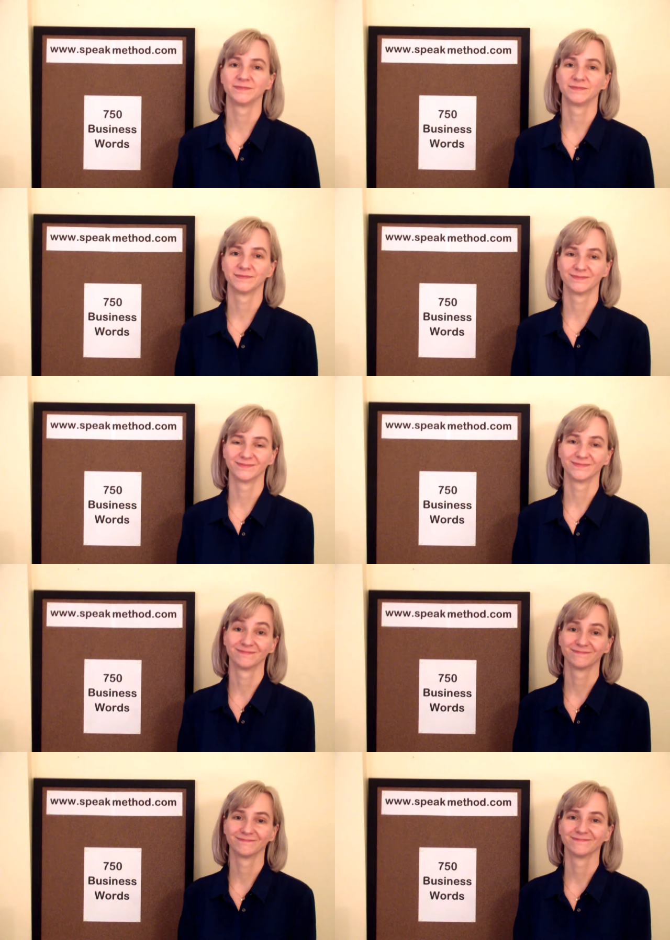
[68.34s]

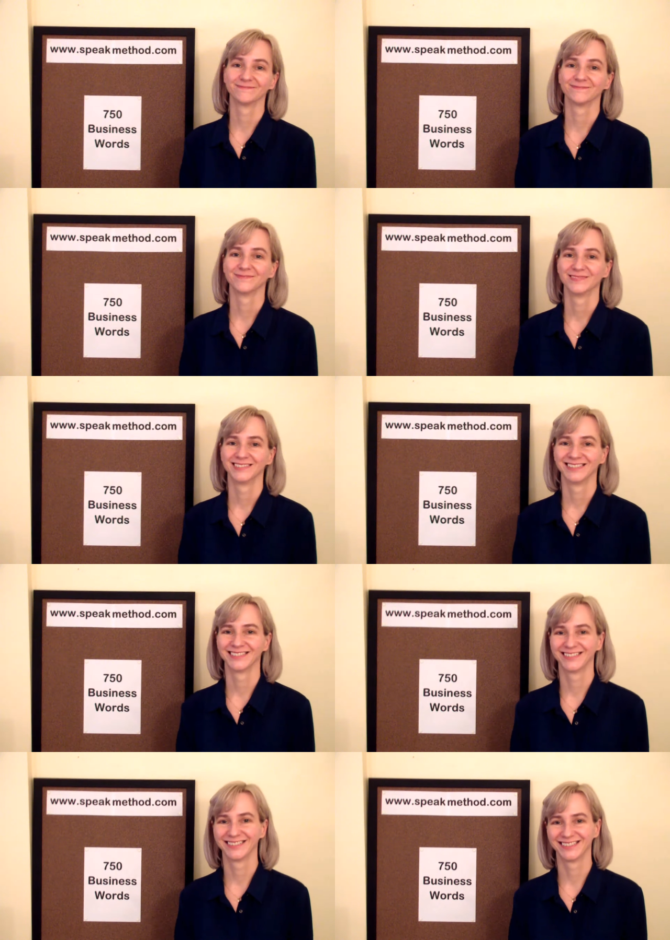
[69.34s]

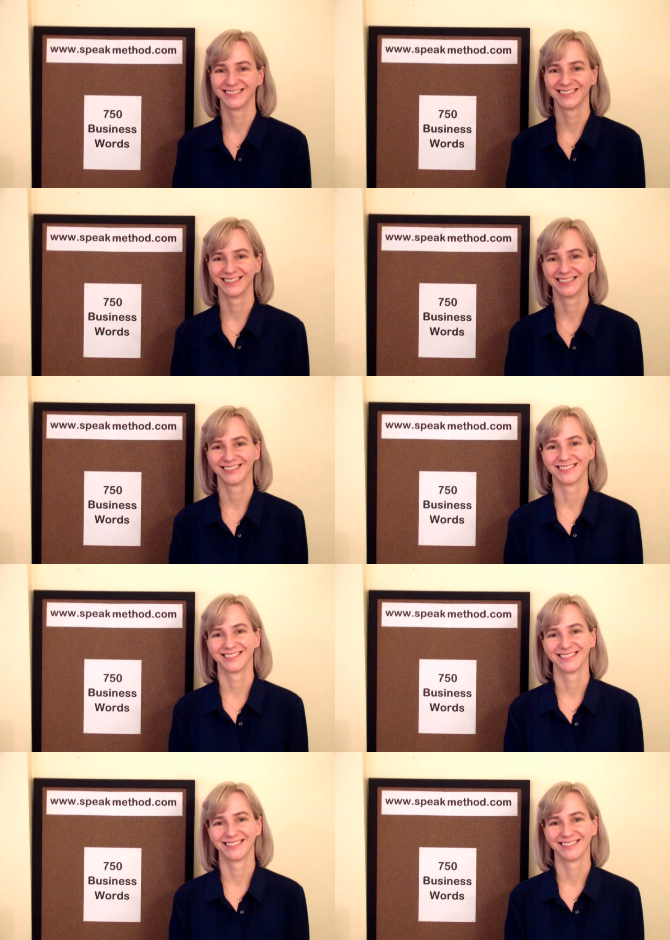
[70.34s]

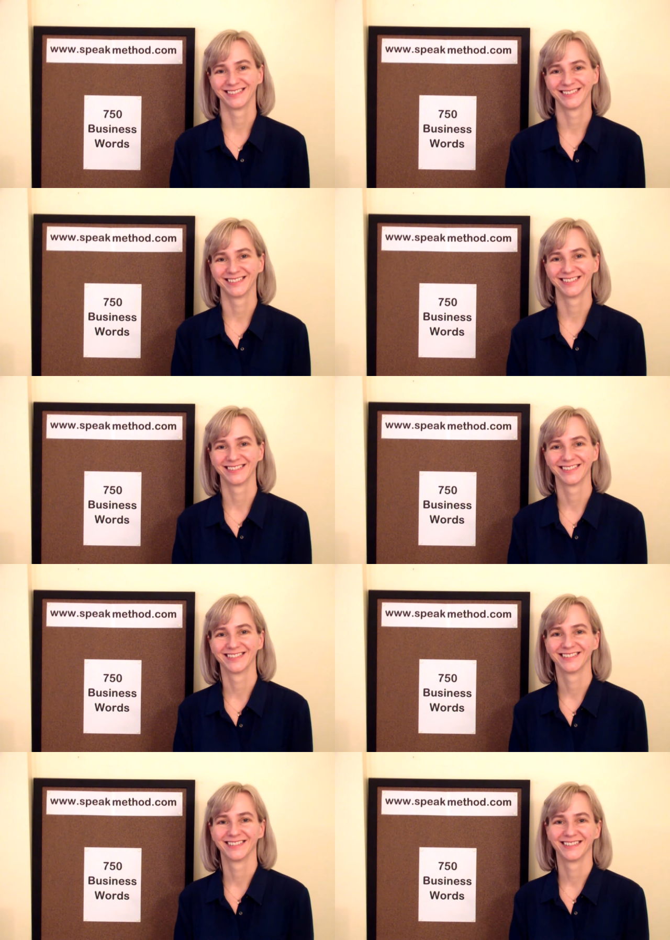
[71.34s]

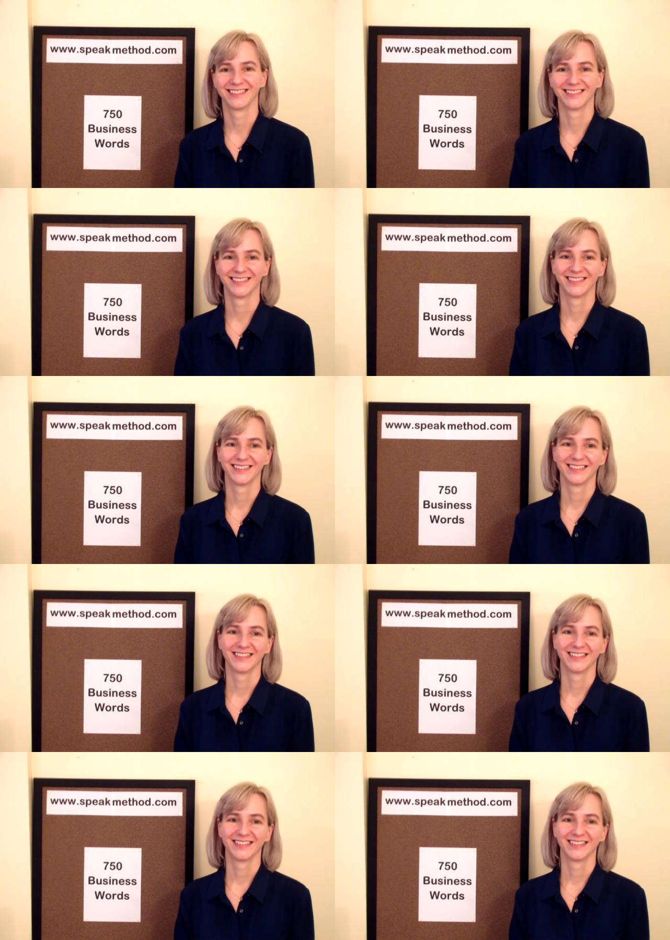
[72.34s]
No one is speaking in this clip.